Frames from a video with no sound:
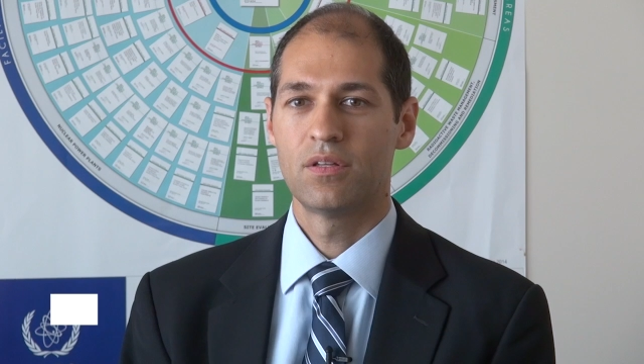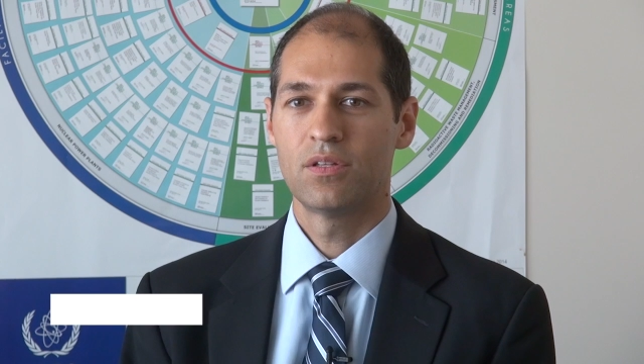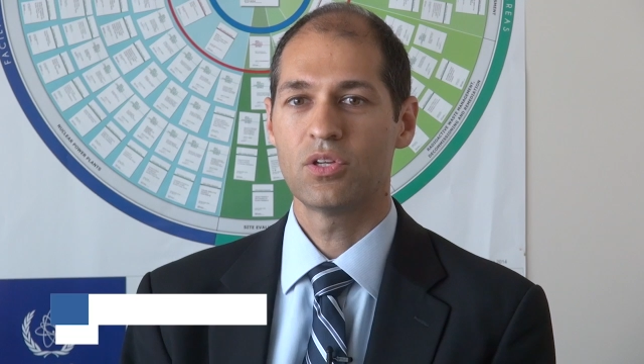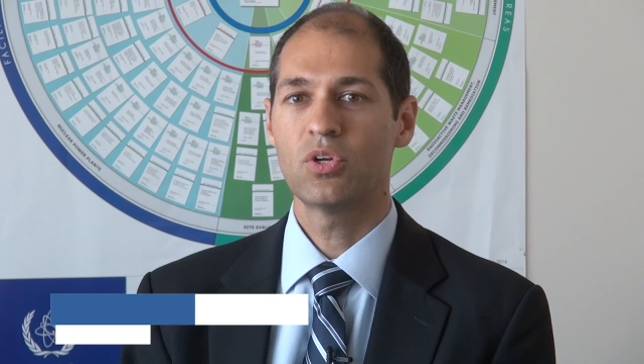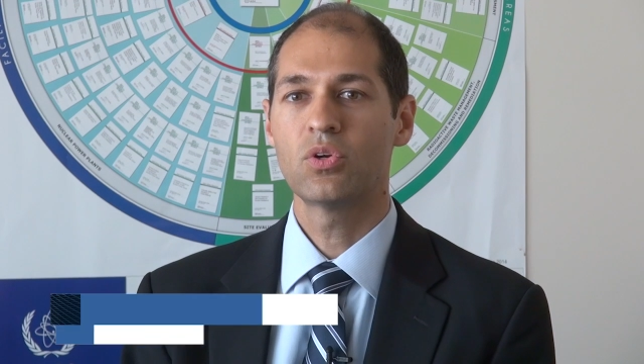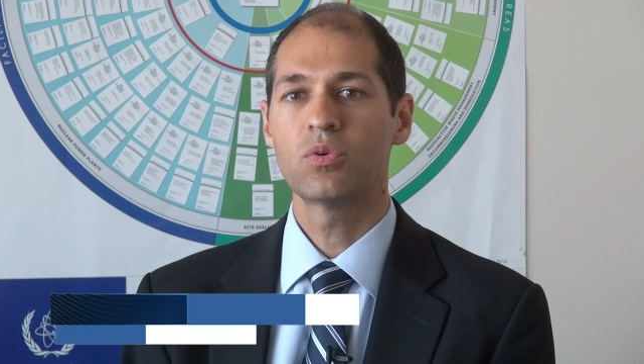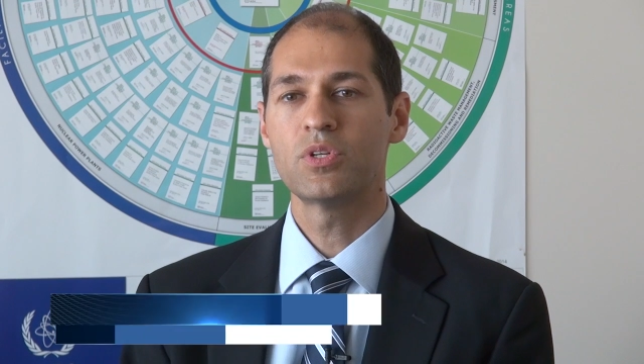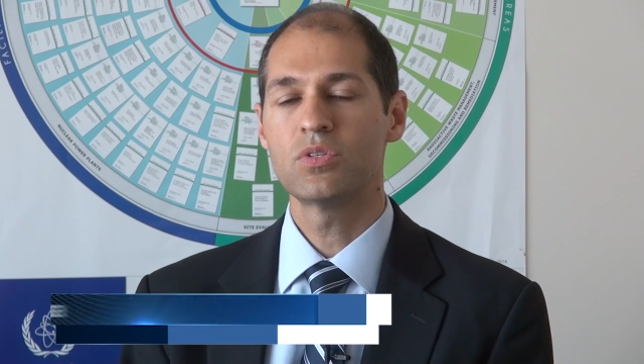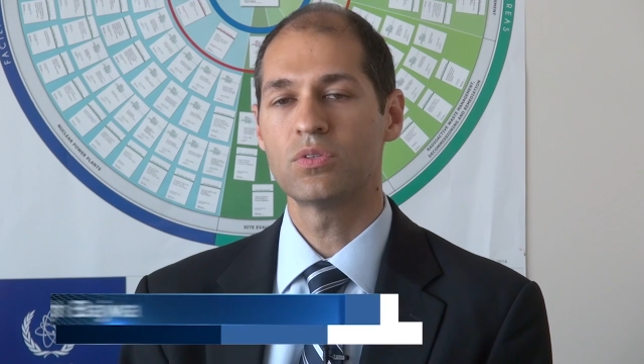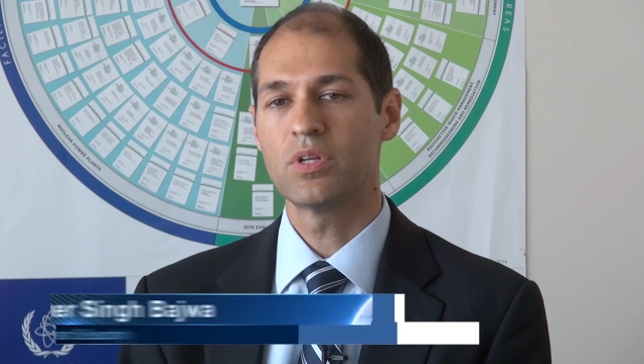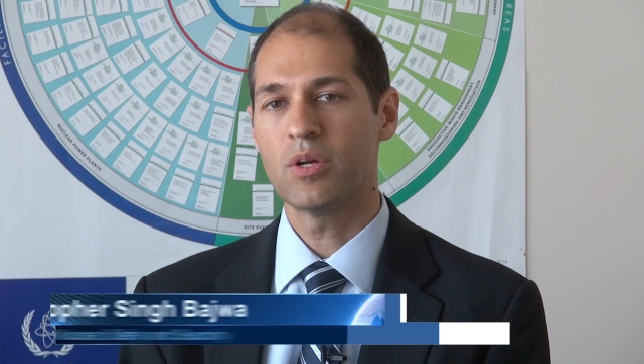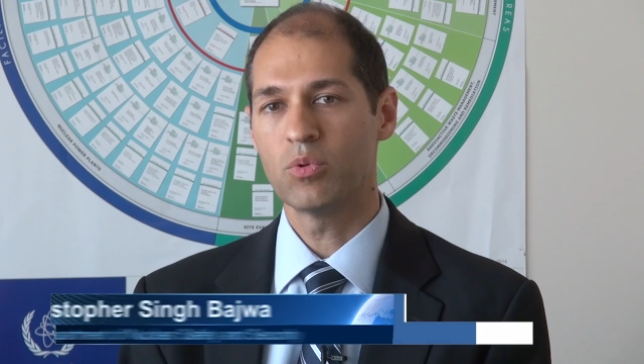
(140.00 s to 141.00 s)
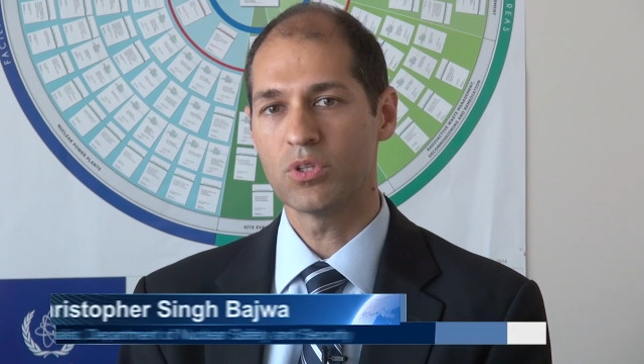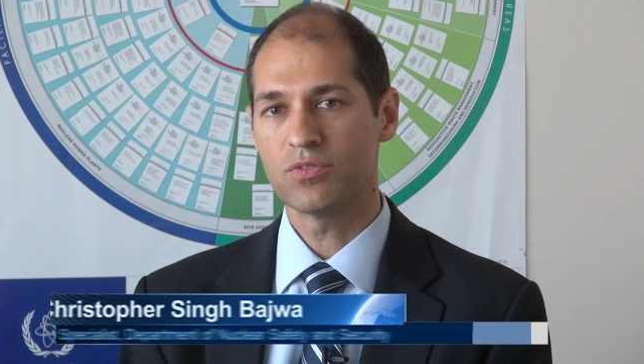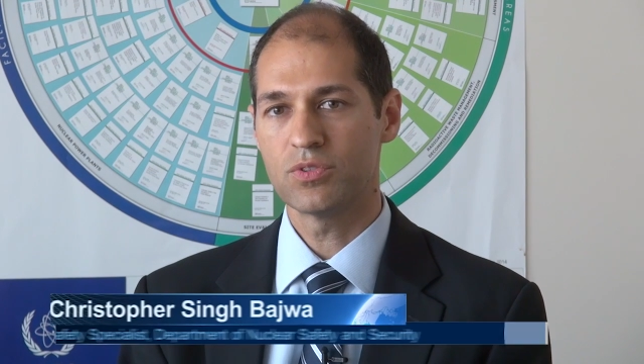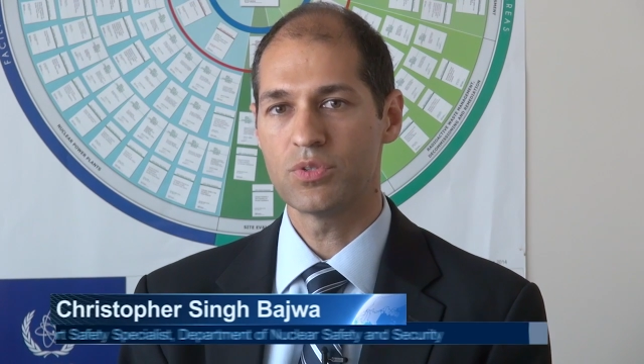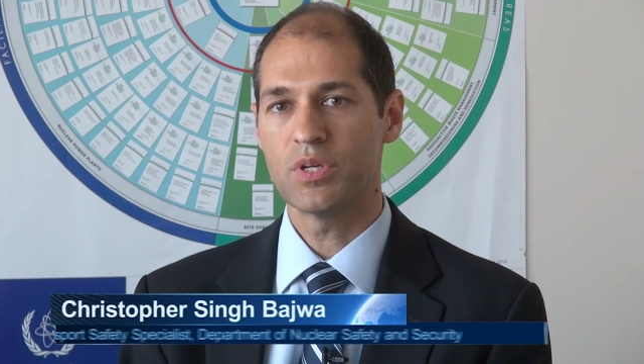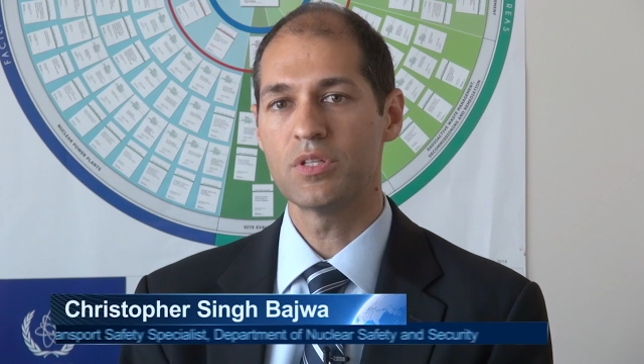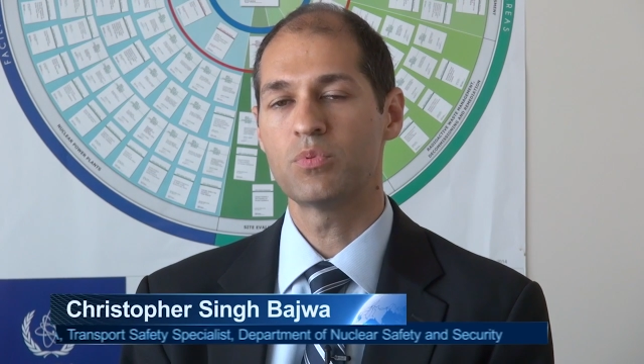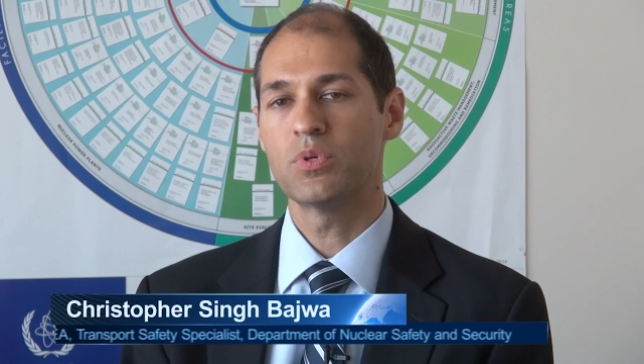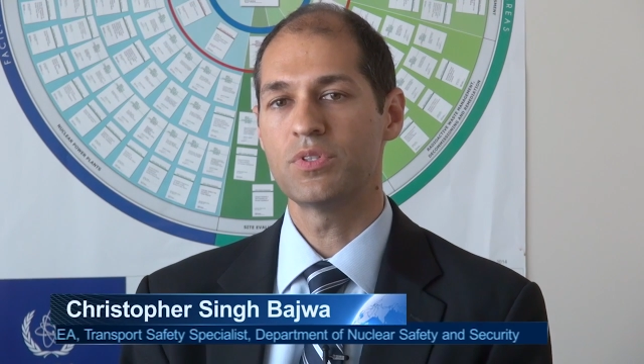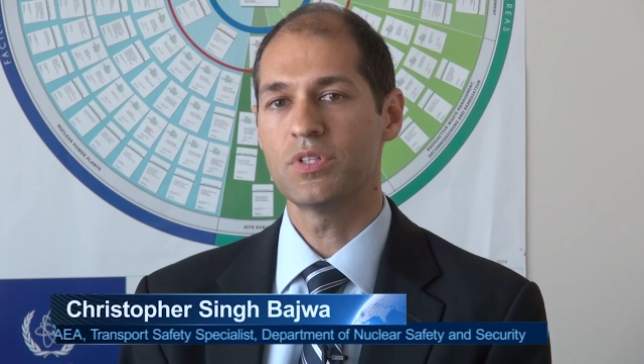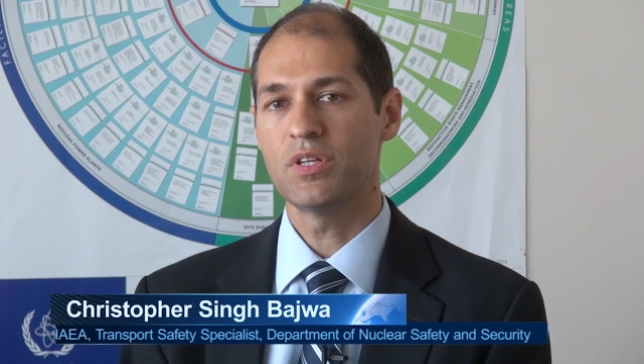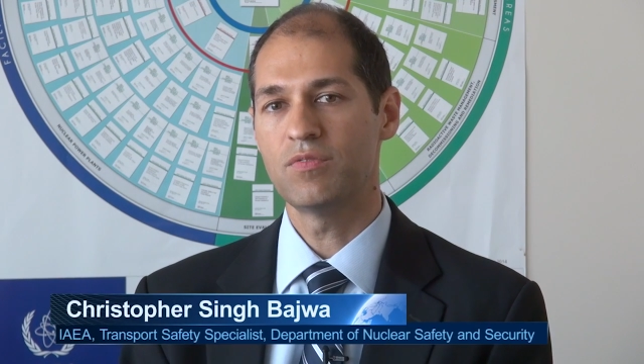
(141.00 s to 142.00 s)
The current regional networks for
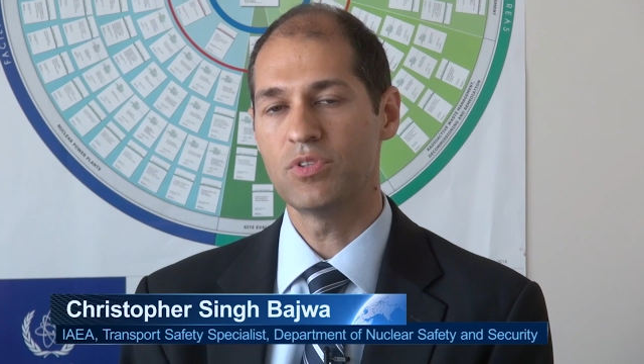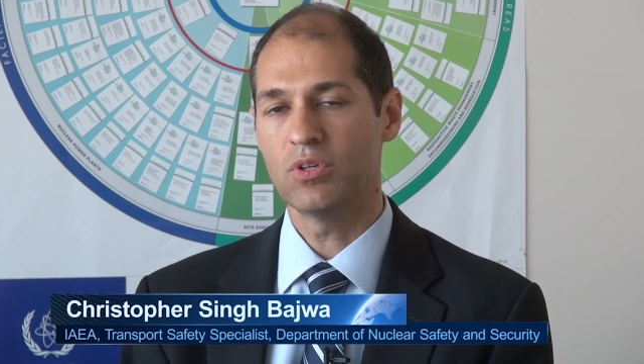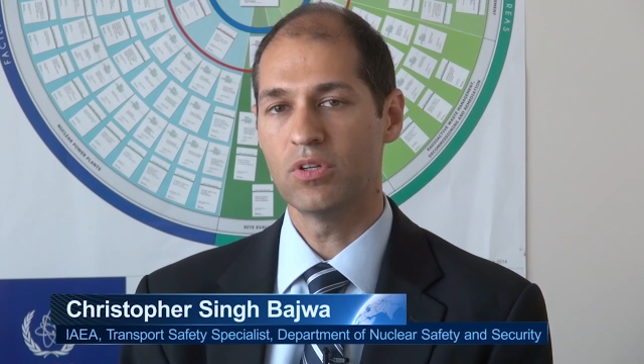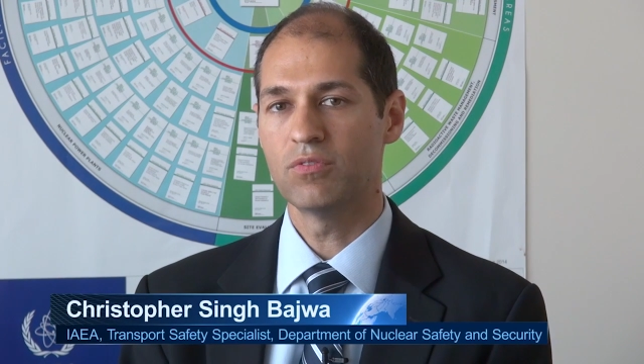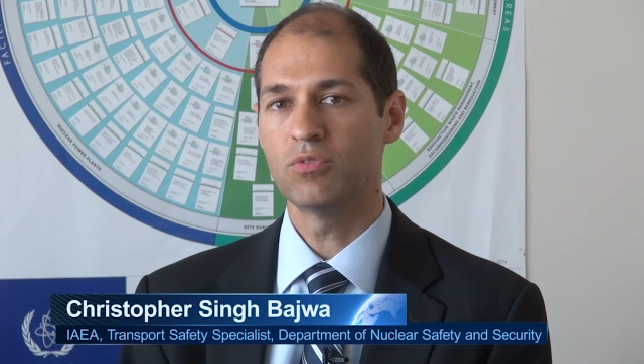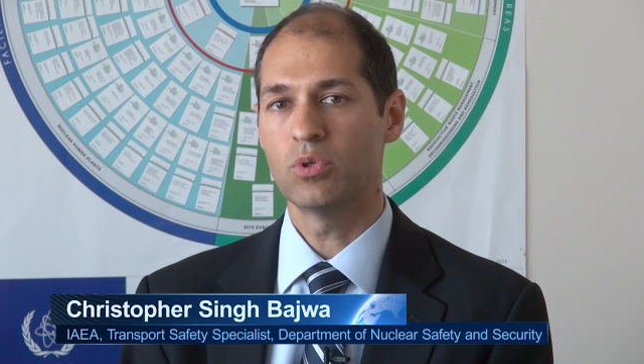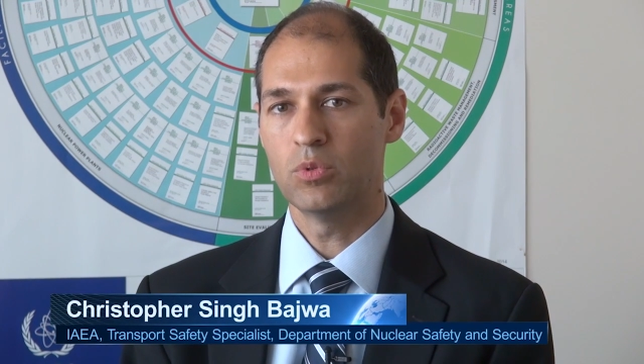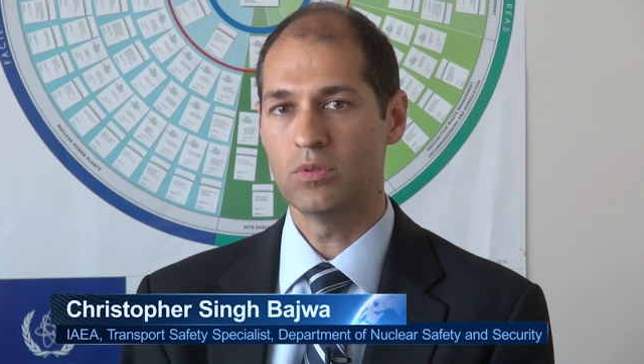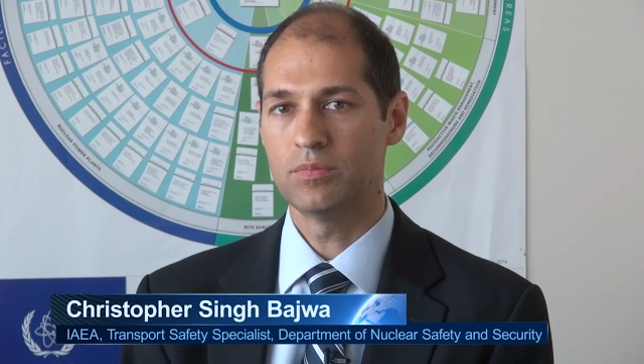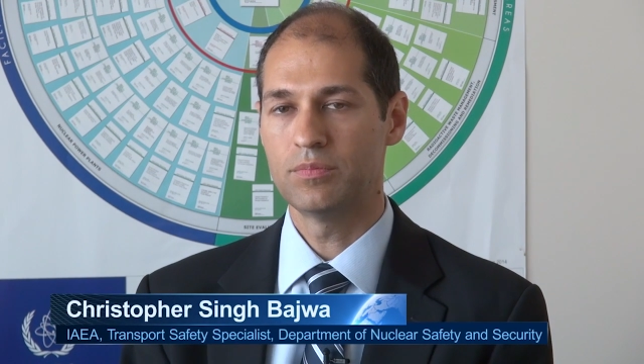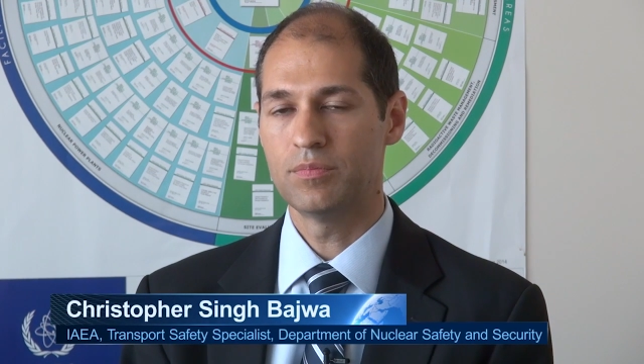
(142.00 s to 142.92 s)
transport safety are informal